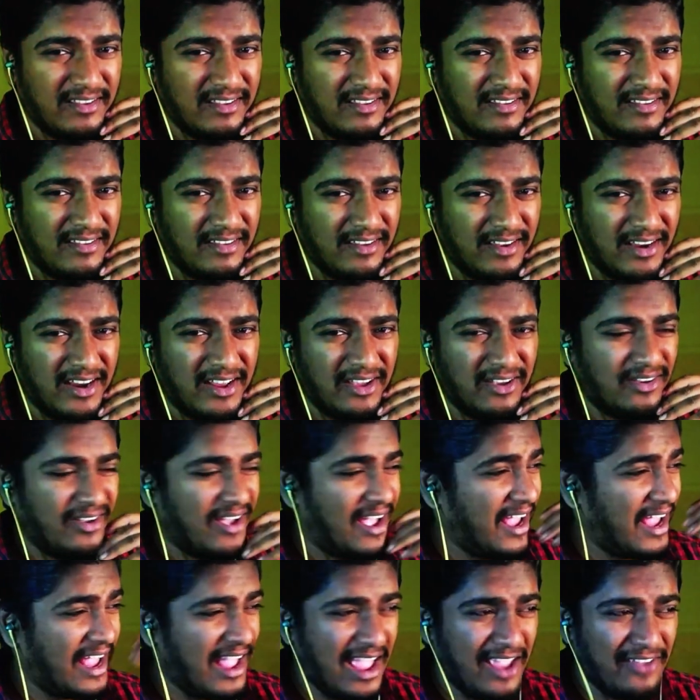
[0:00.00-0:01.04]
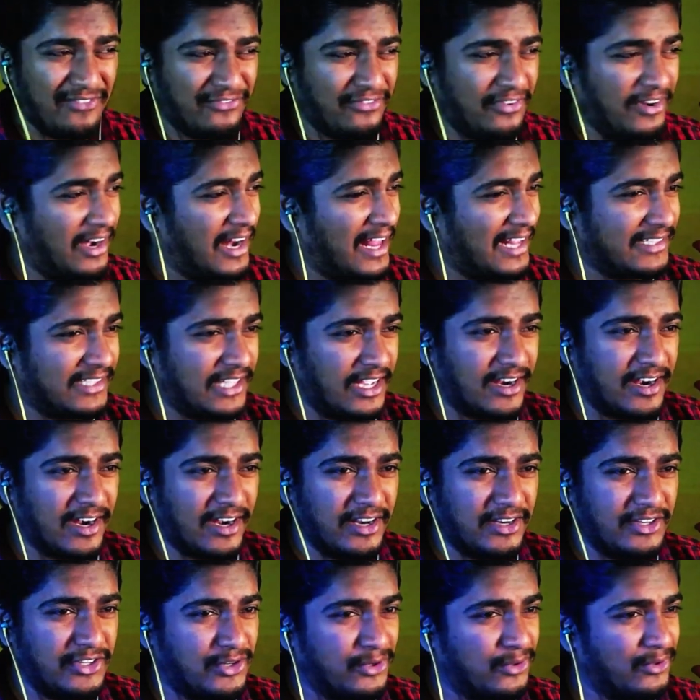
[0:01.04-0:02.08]
You know, I, I feel like they're gonna
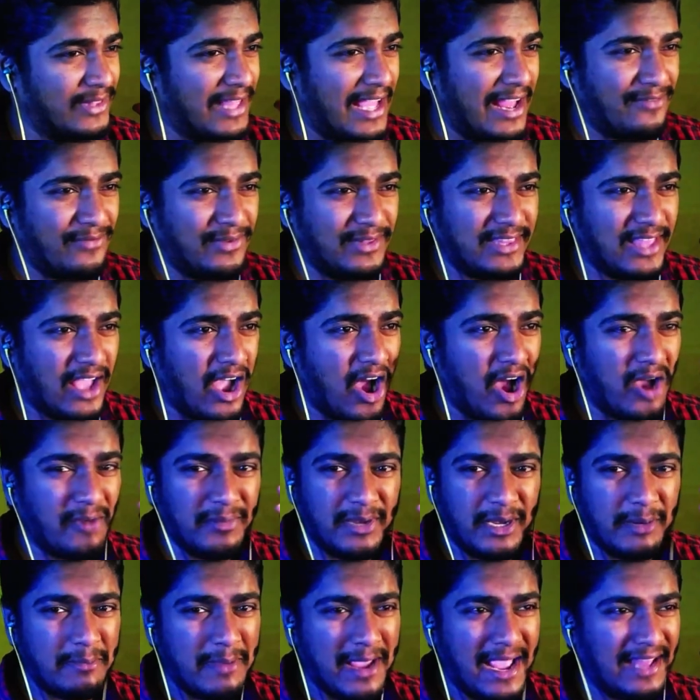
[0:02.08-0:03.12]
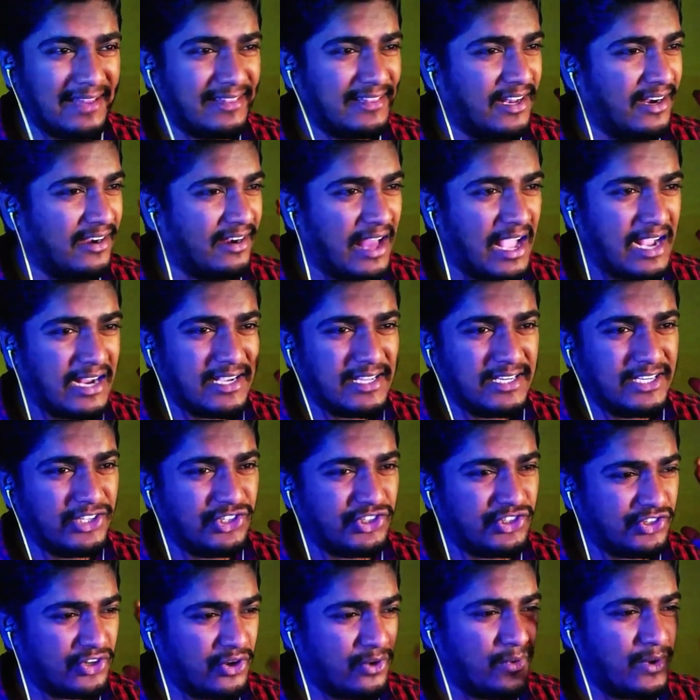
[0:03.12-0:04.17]
do that with Omni Man. They're not gonna
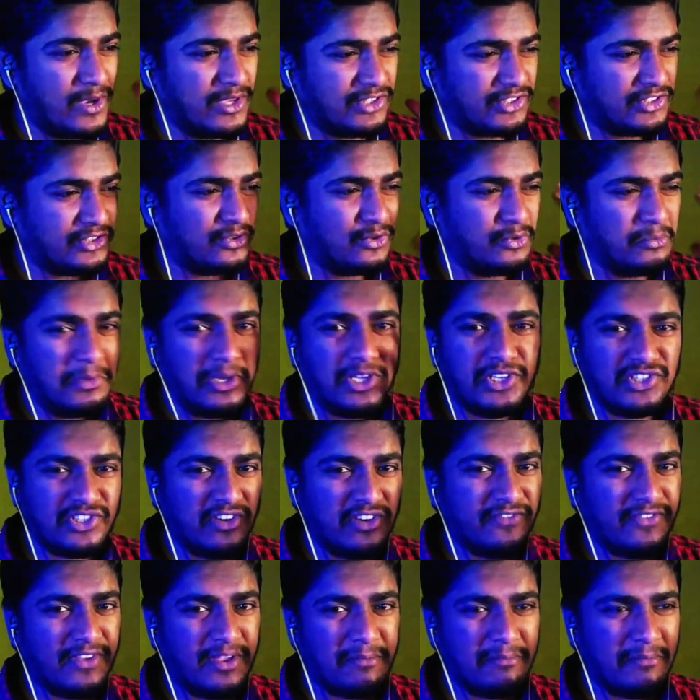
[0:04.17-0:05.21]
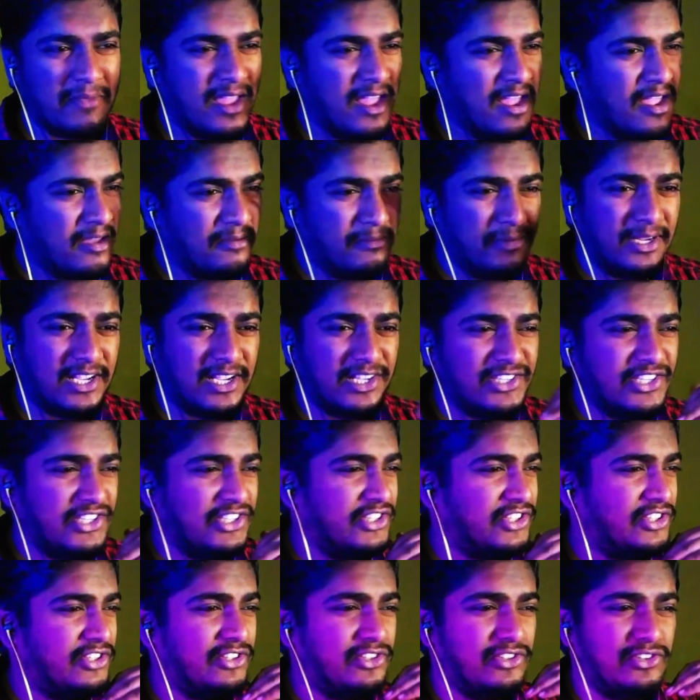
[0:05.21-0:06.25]
show us too much of him because
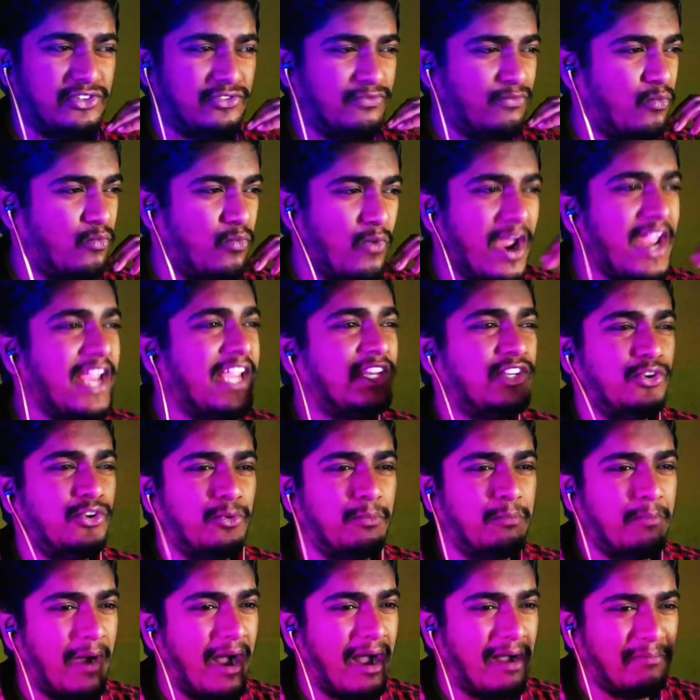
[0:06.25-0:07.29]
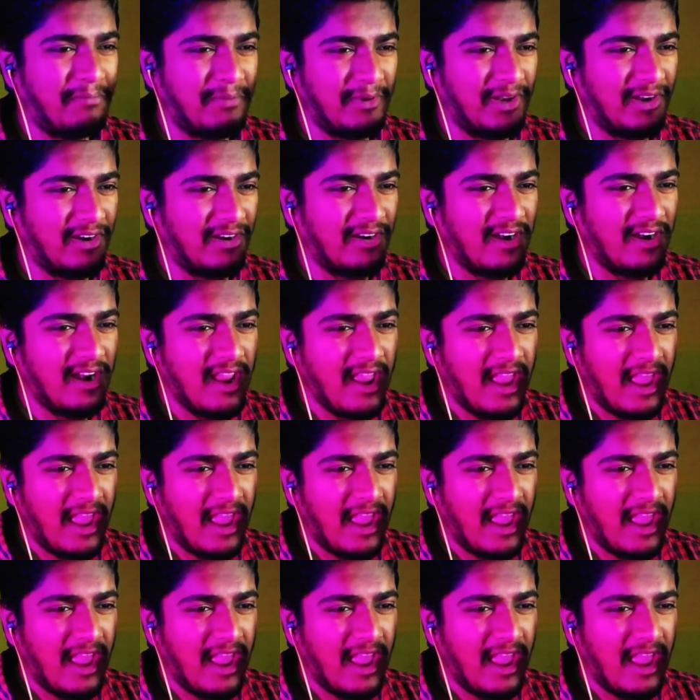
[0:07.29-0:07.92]
he's way too popular.